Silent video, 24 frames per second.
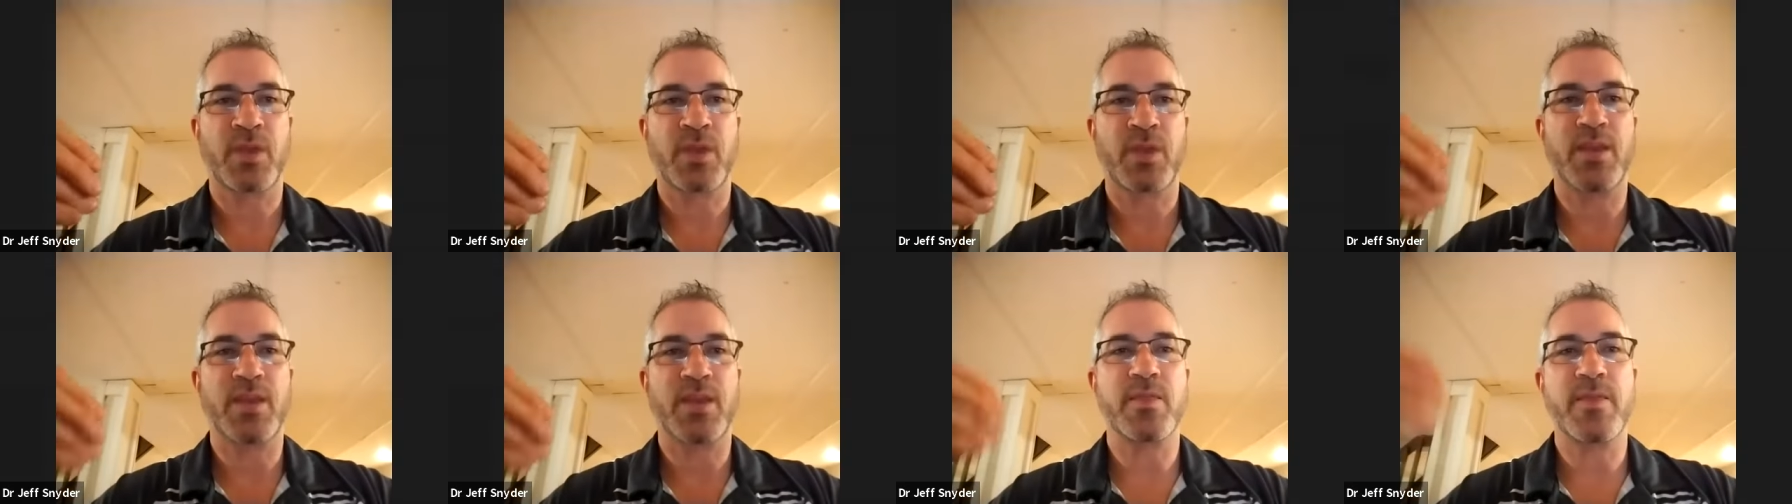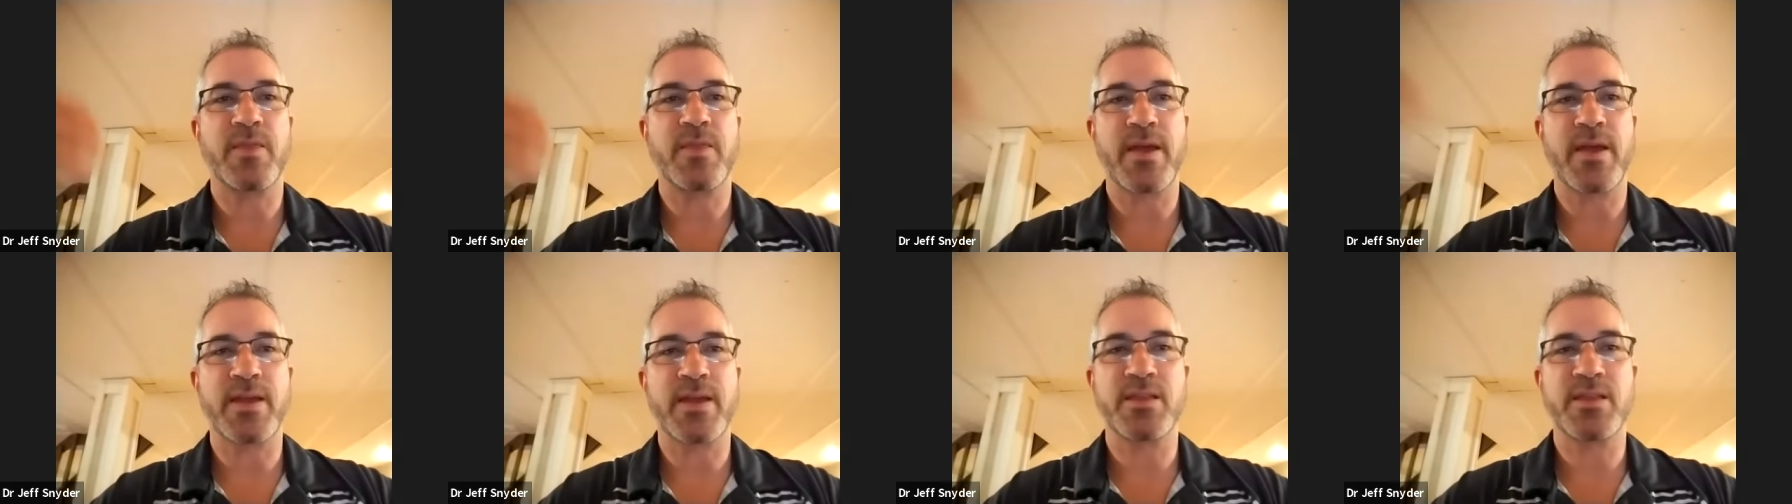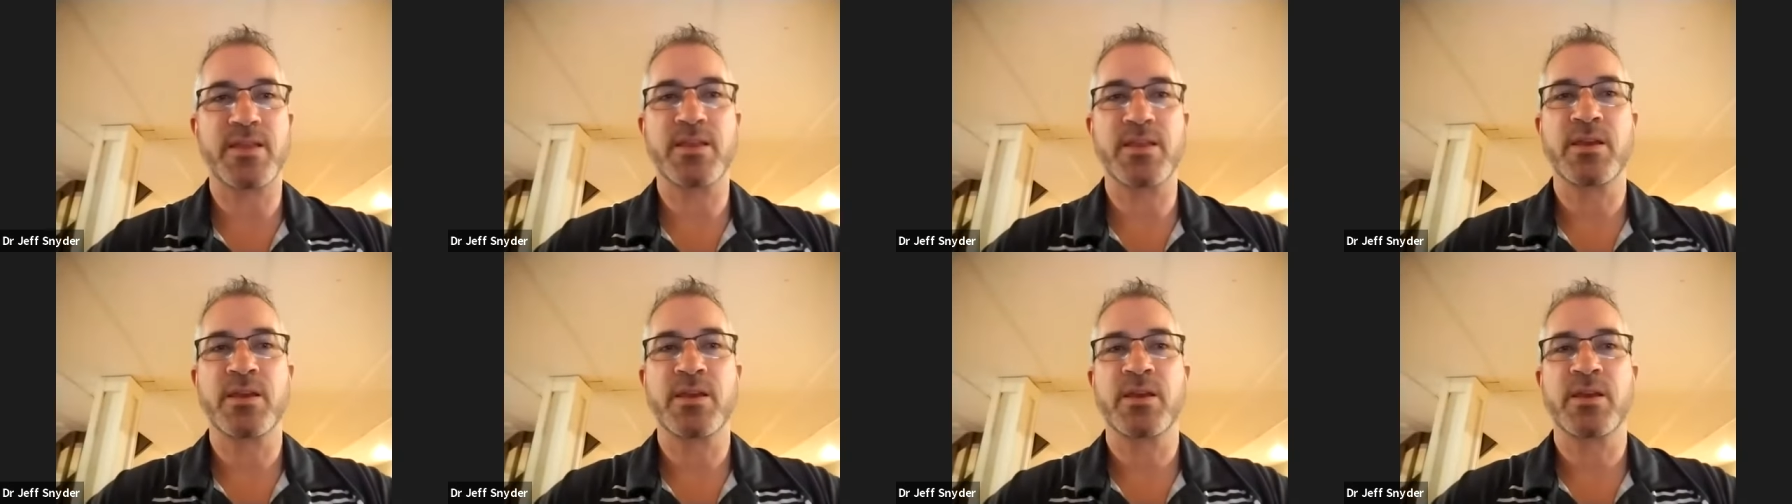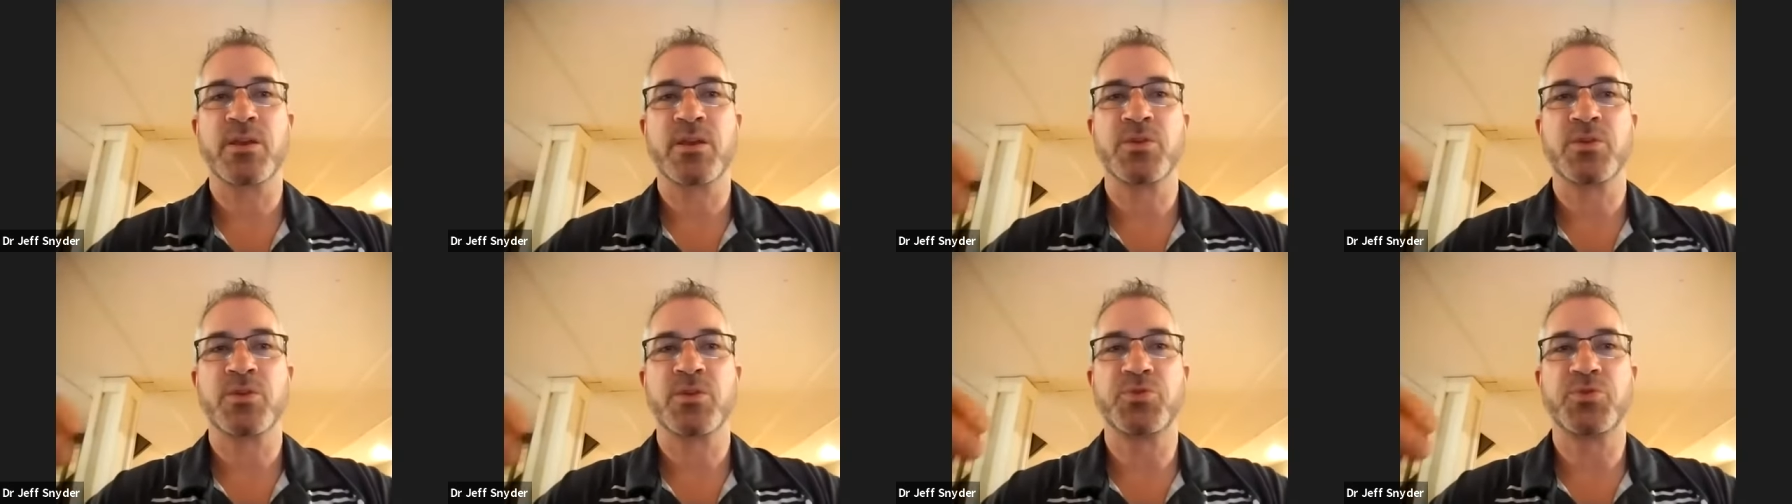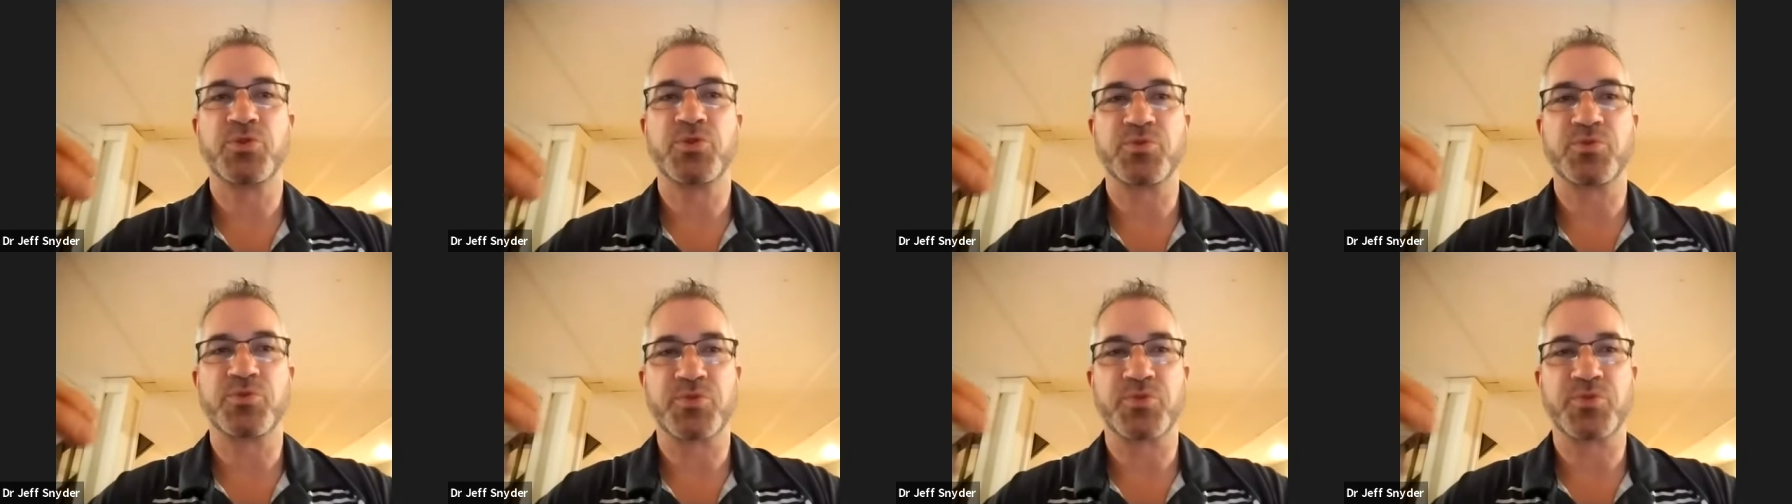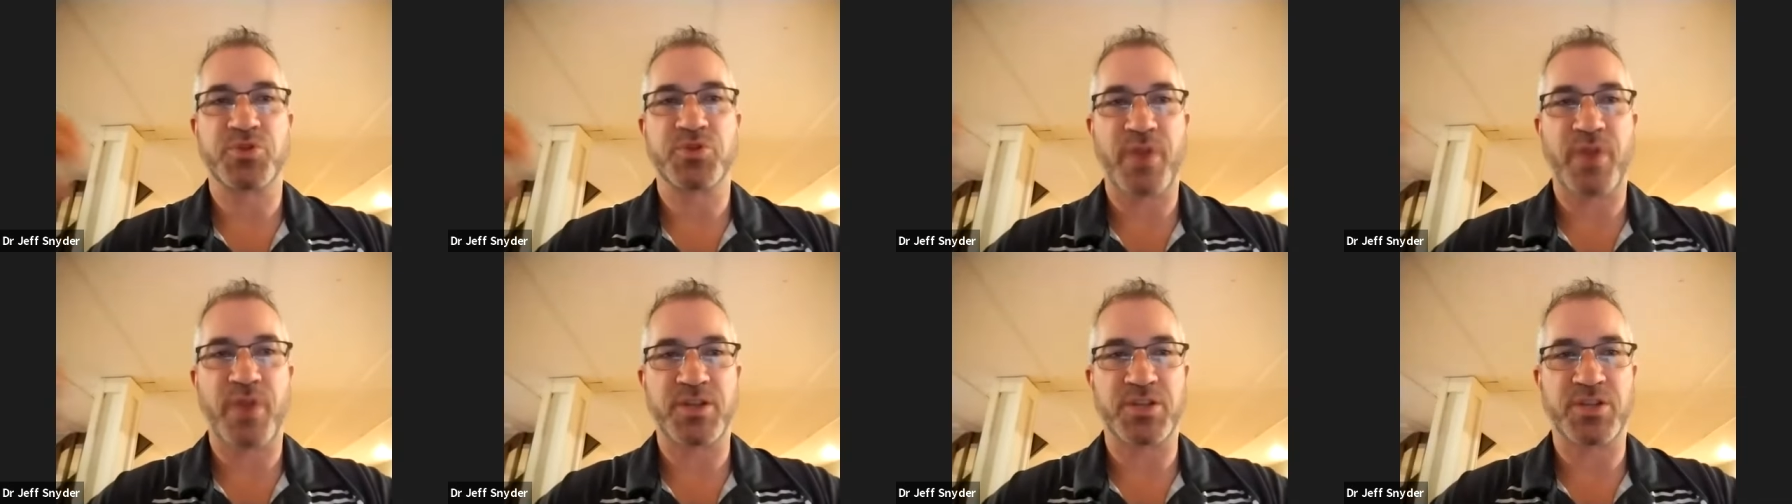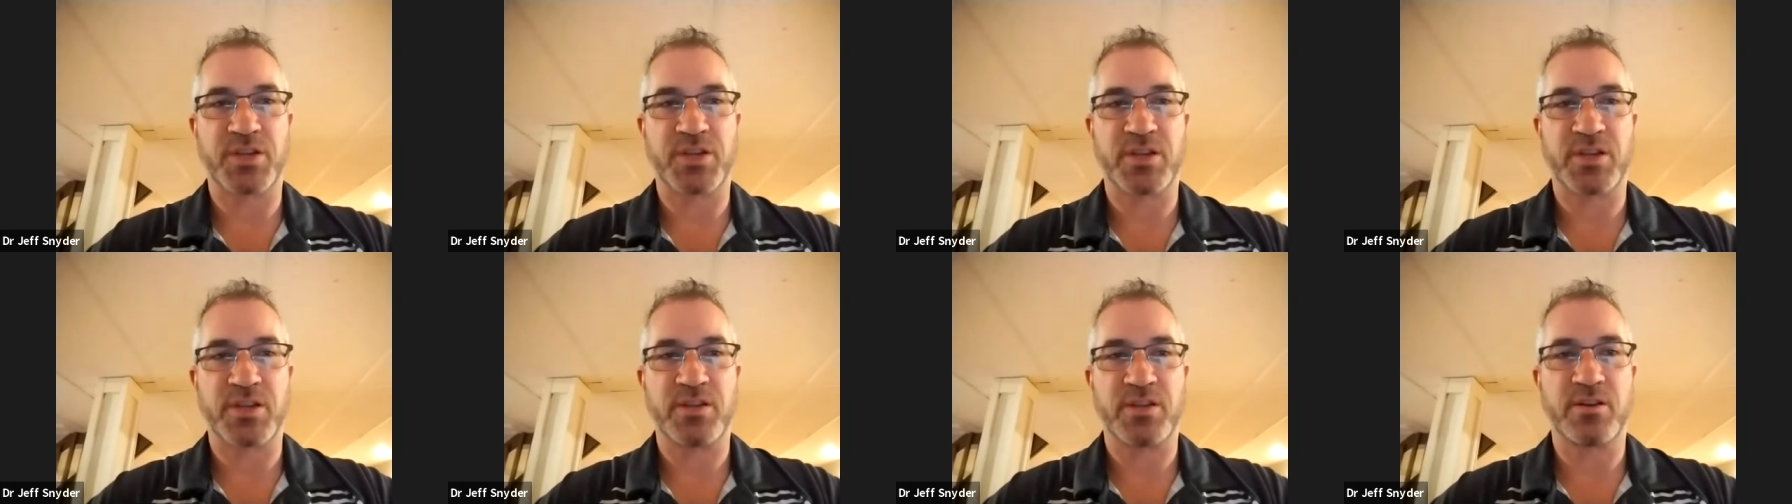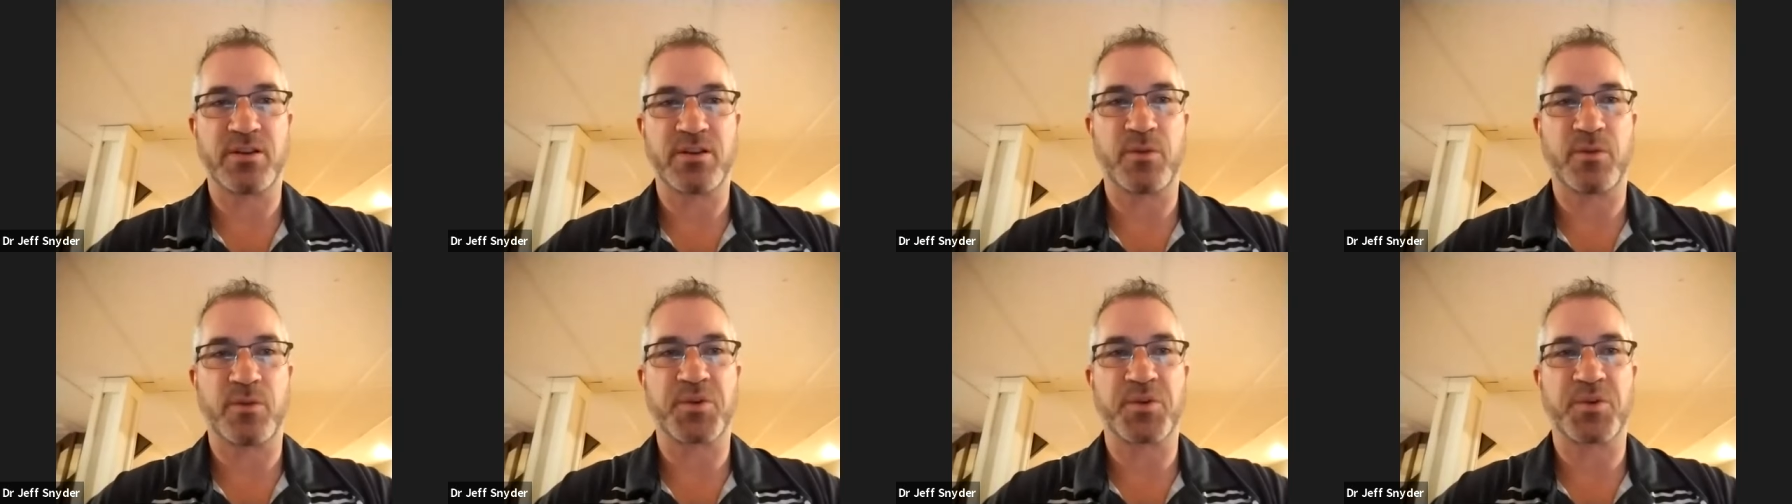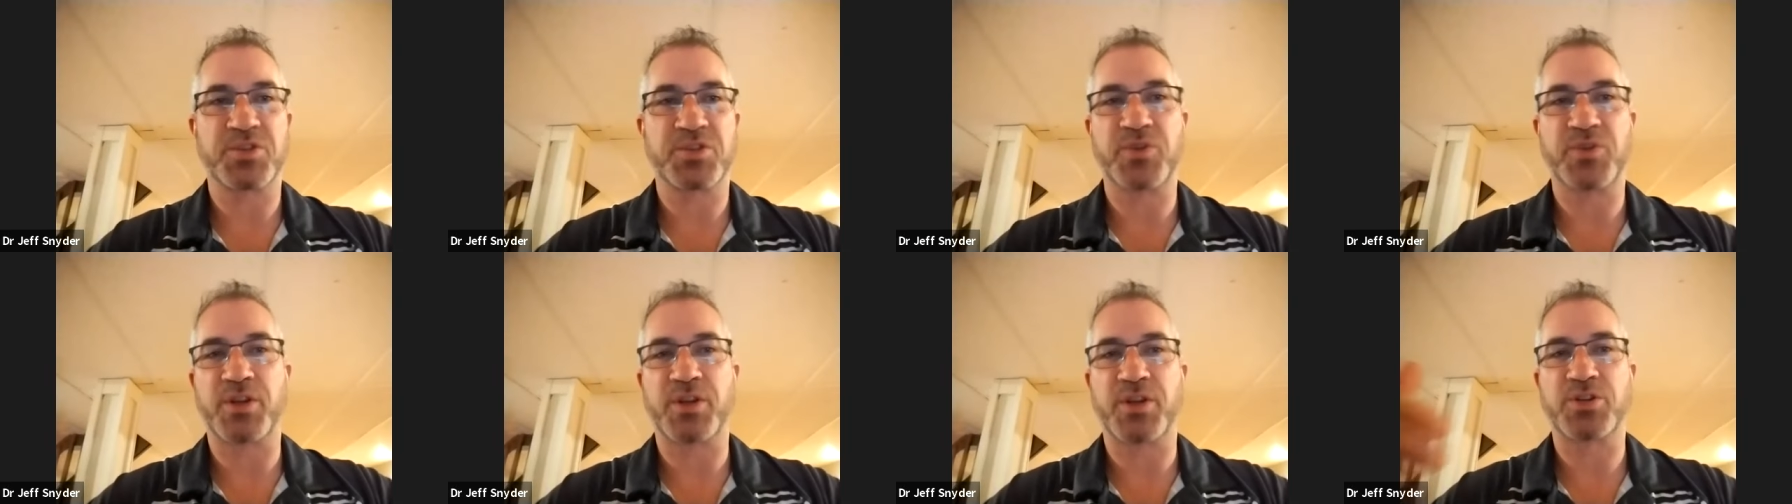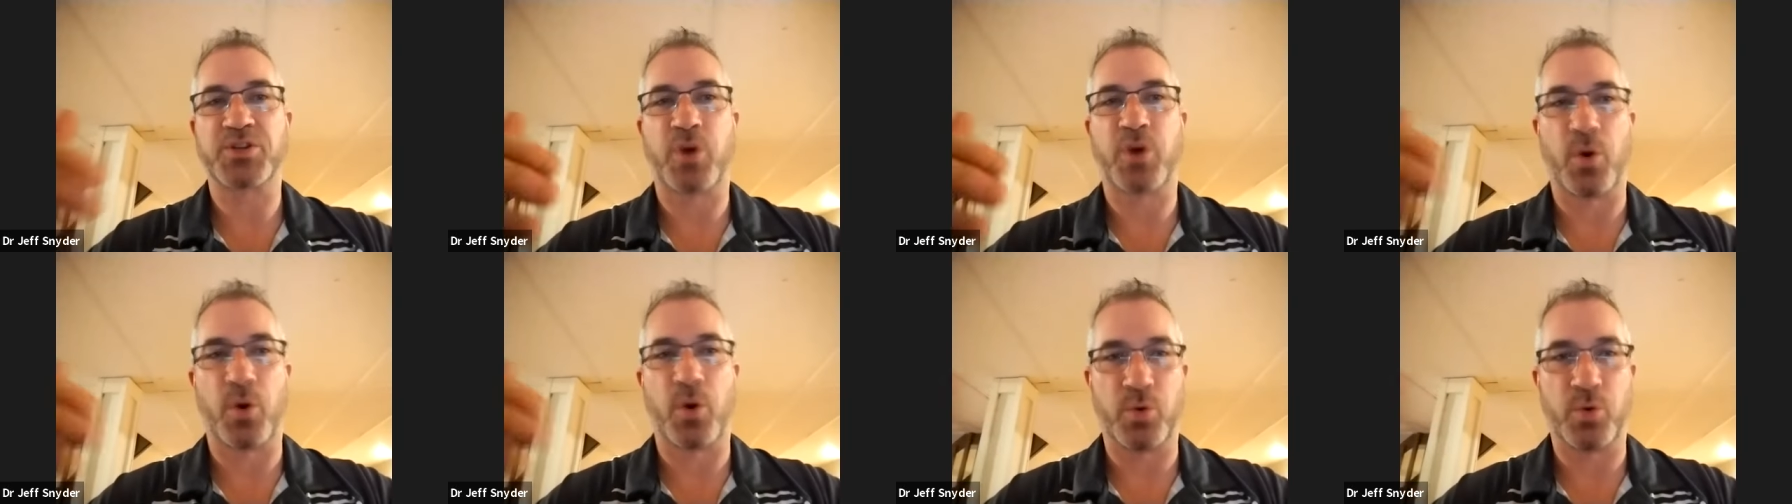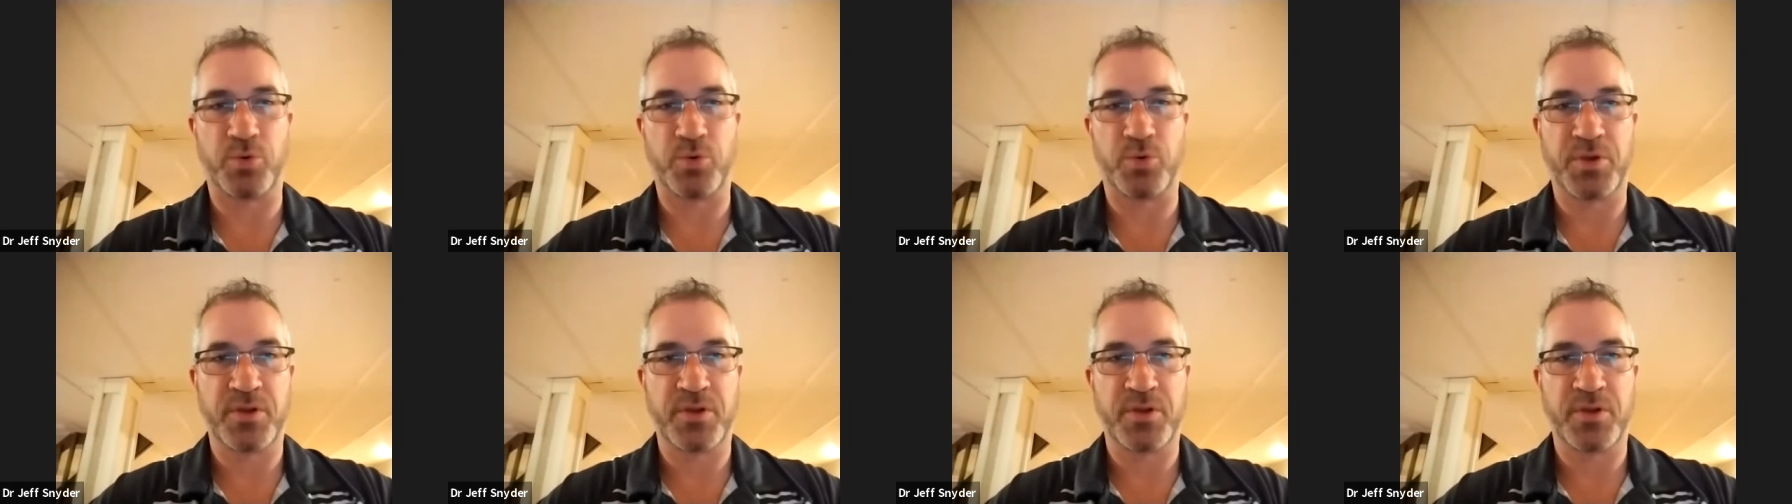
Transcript: and then do some stretching. You don't want to stretch cold.